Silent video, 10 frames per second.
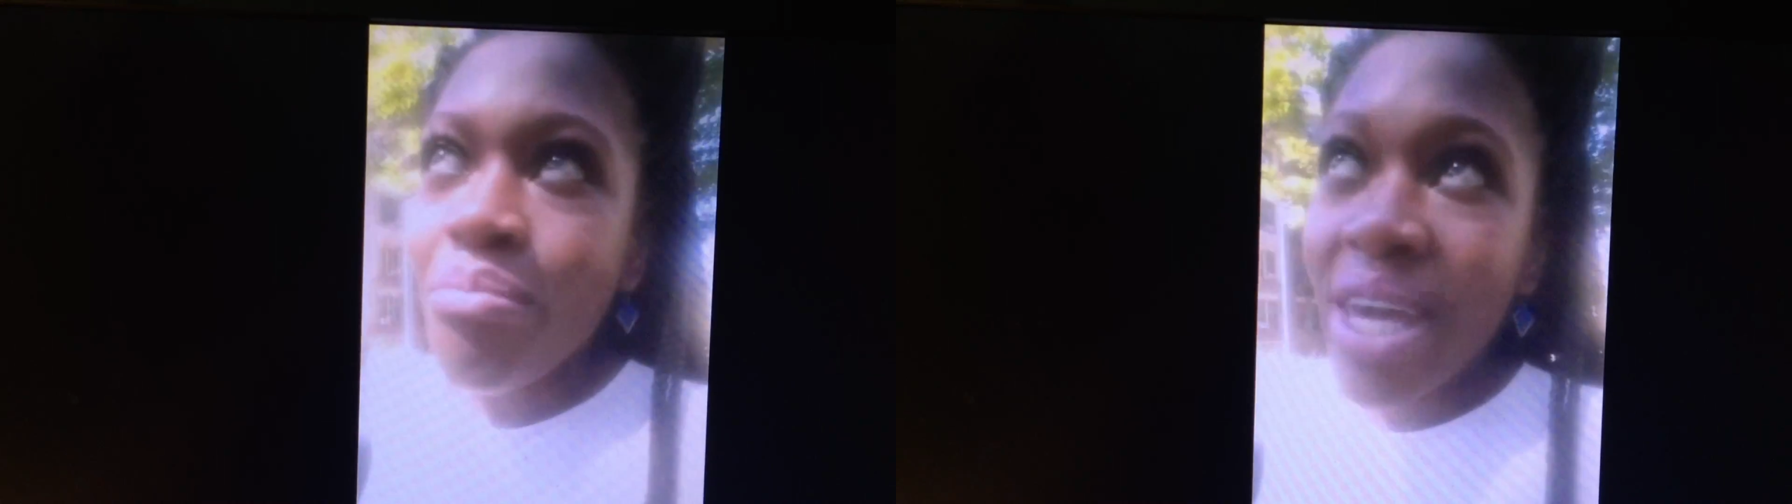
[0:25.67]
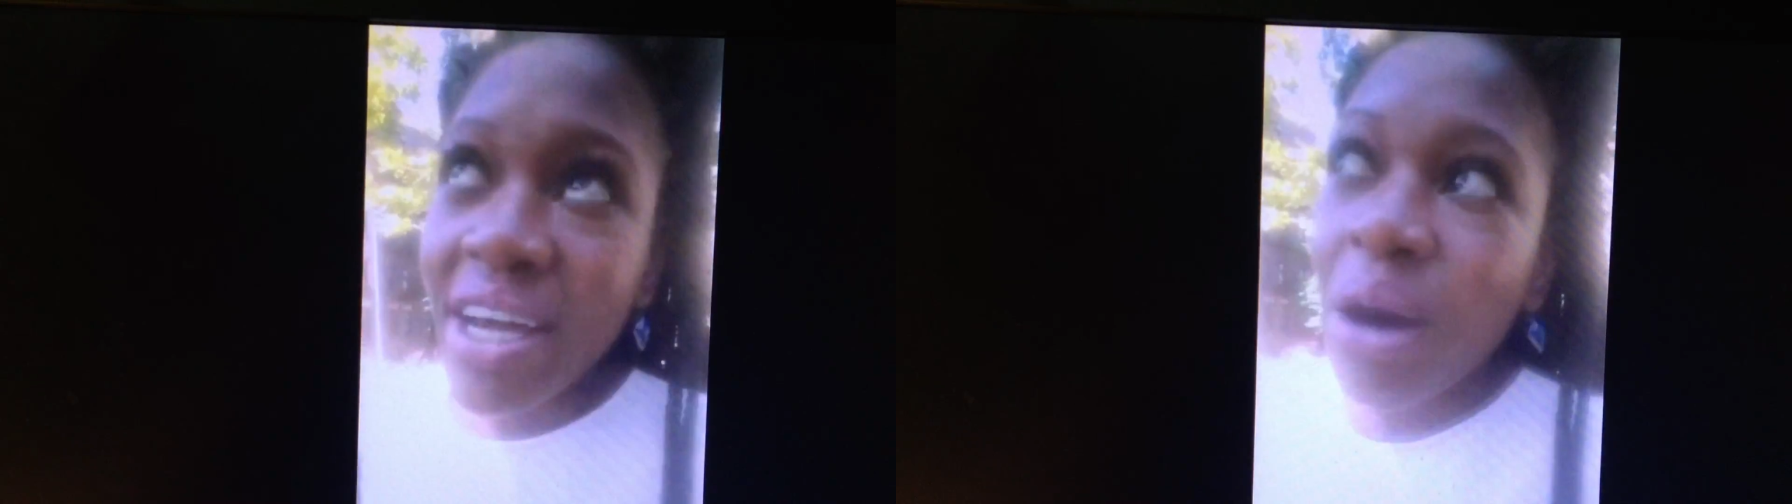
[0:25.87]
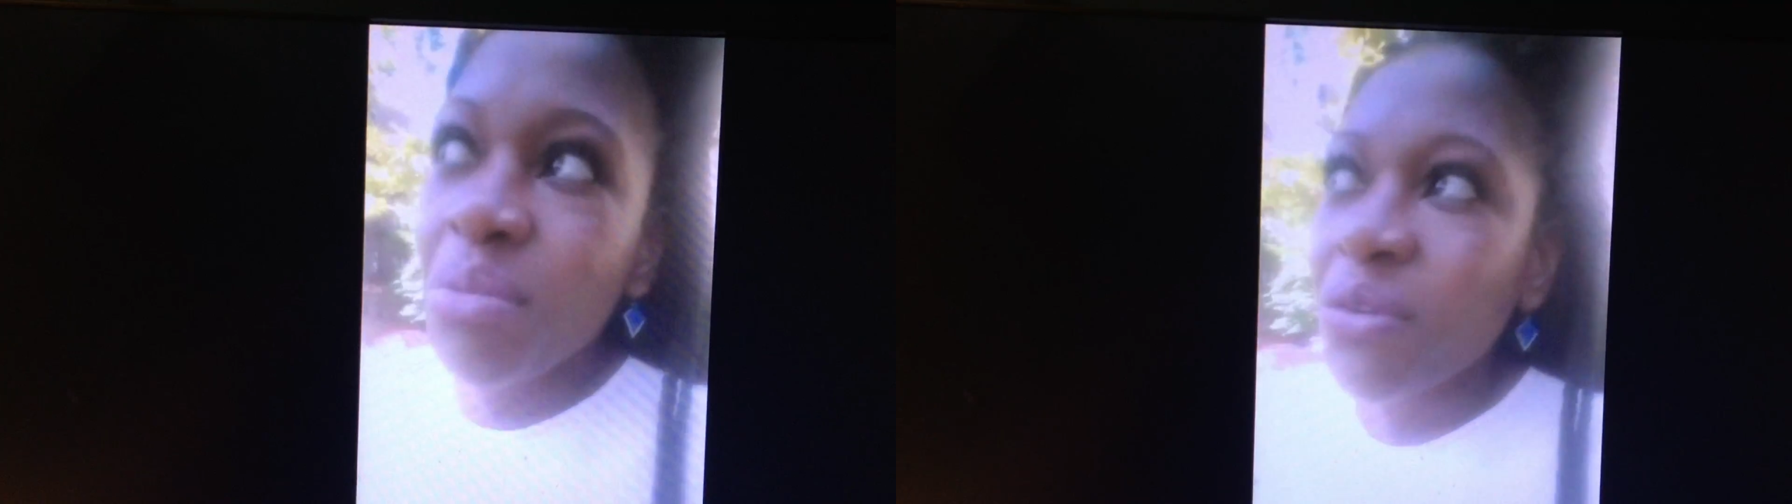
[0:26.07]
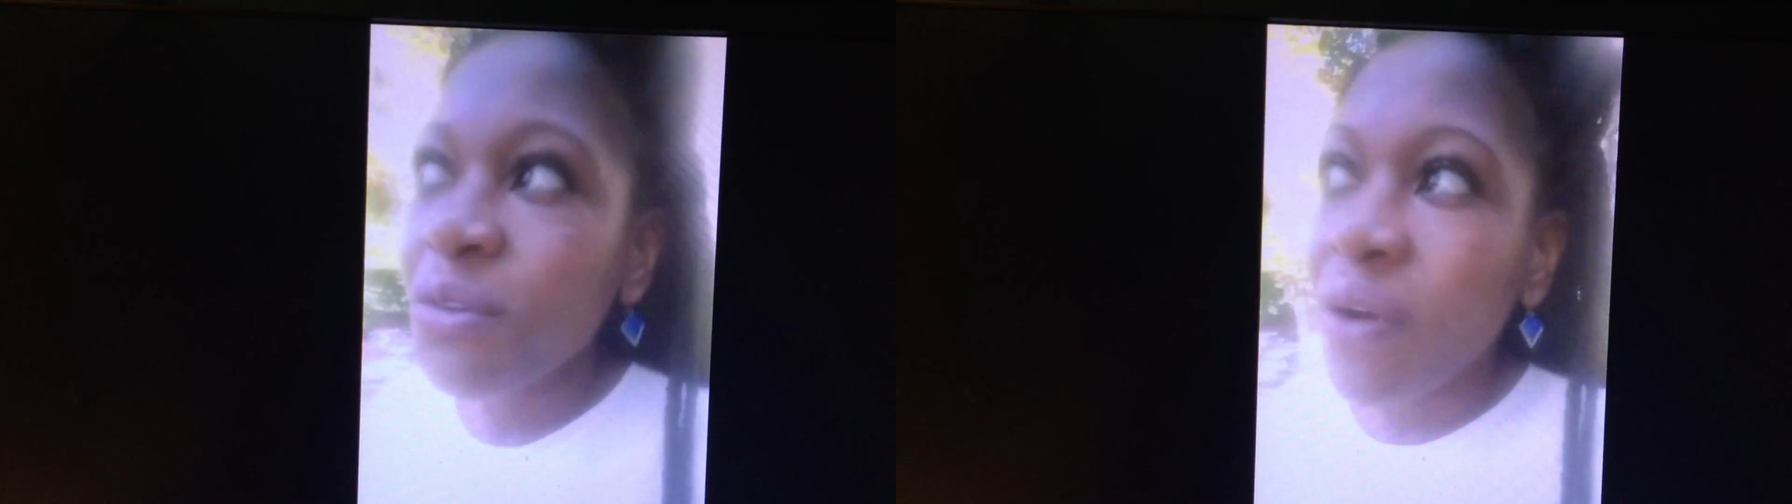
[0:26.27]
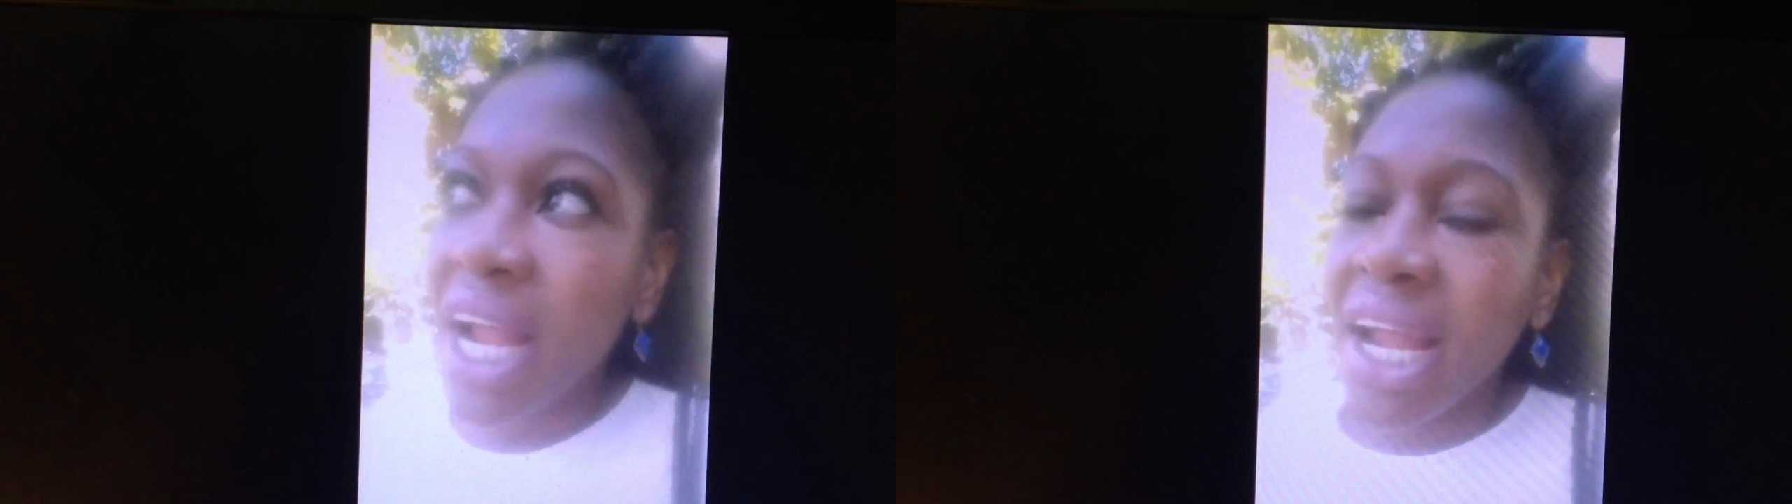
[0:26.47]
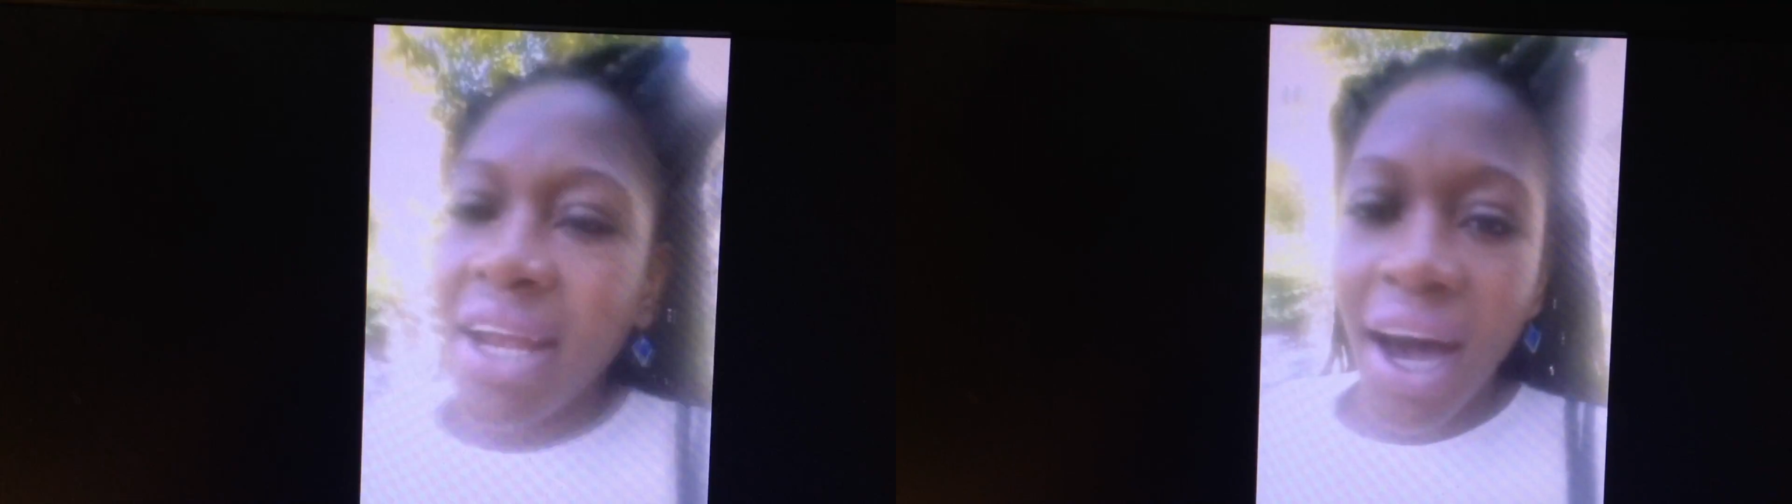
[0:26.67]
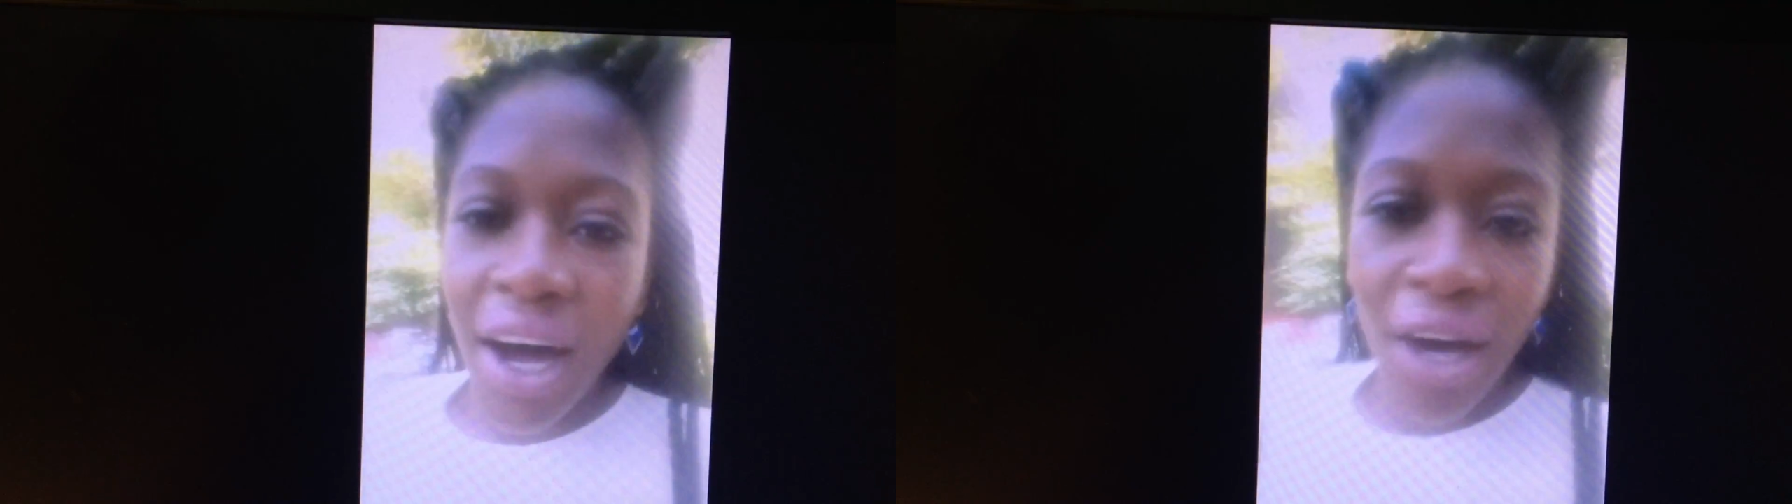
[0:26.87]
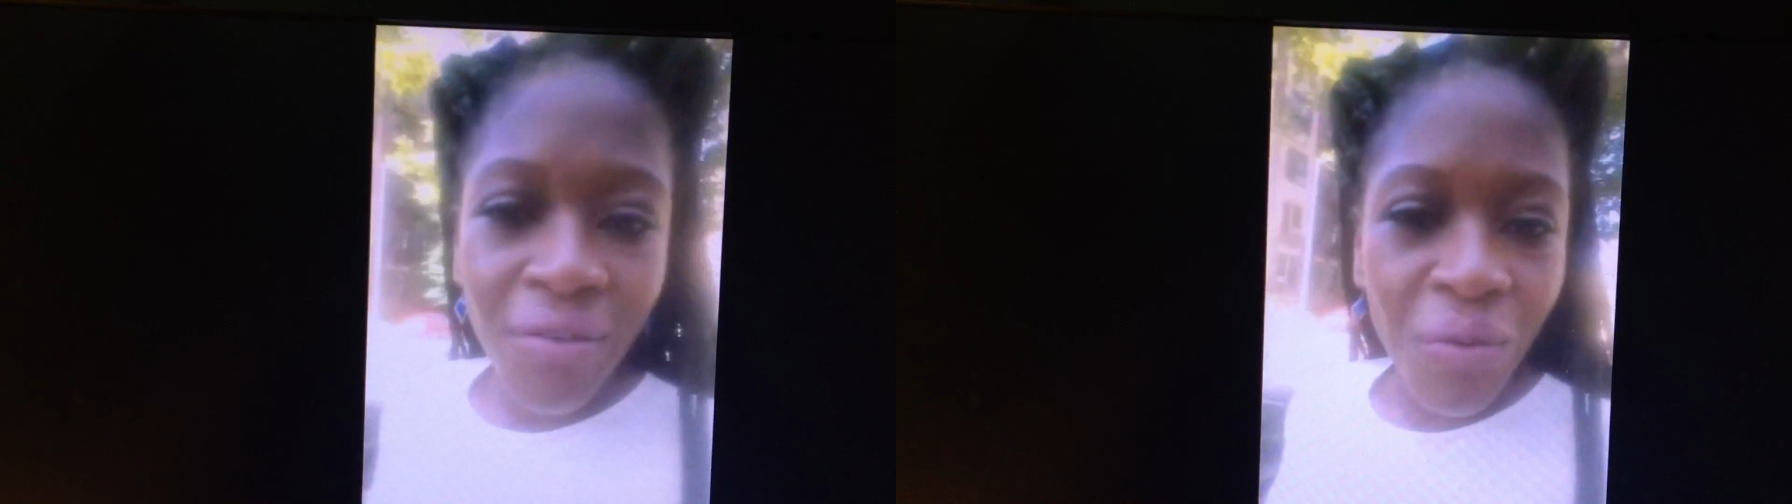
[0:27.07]
become afraid
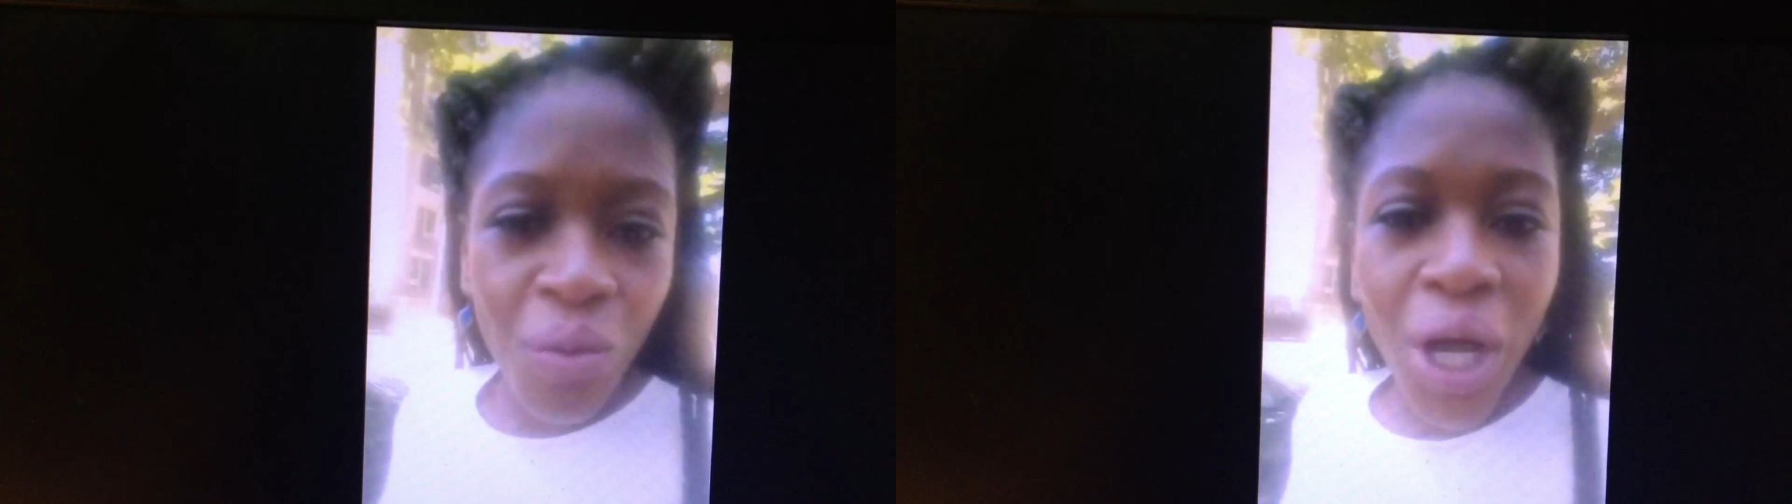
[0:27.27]
of